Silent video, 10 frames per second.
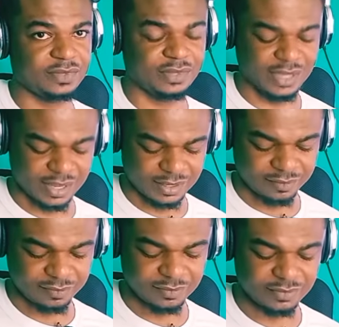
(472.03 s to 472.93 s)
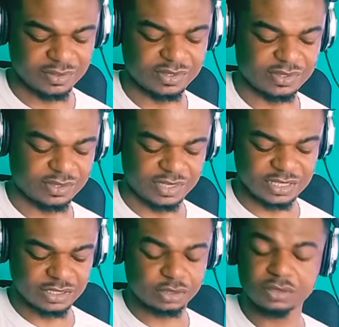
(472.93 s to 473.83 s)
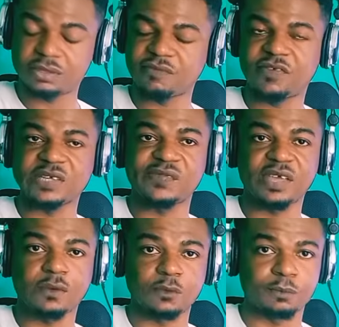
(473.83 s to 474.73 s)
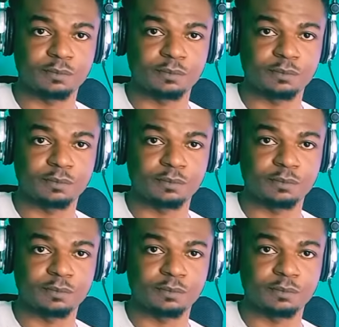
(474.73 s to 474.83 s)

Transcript: then this first finger will